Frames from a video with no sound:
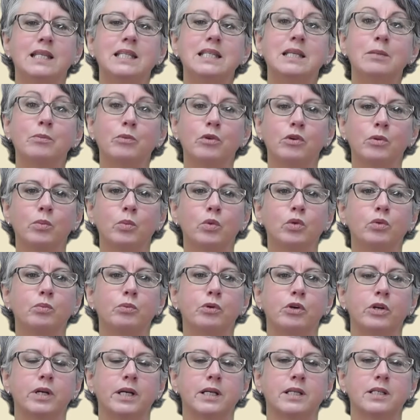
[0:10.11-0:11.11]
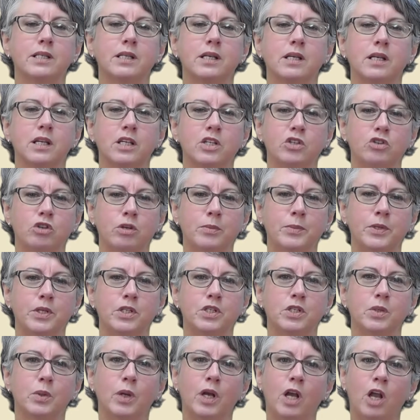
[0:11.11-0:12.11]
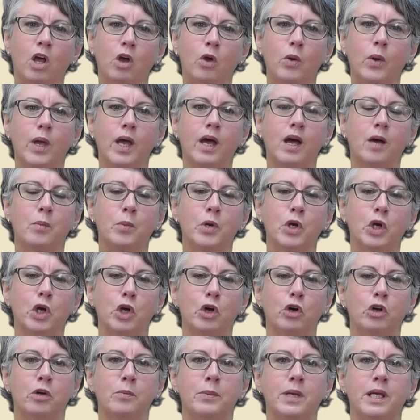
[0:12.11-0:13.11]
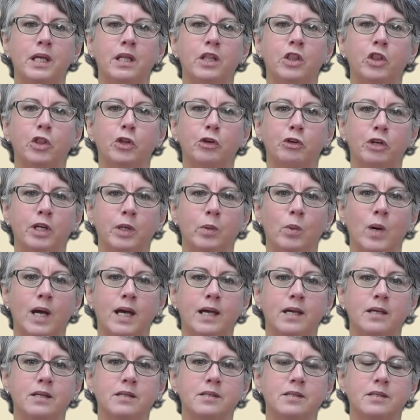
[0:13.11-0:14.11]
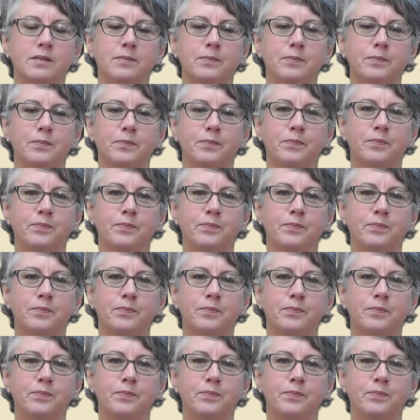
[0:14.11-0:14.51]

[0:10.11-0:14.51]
Timber and wood products can contribute to a low carbon economy in three ways.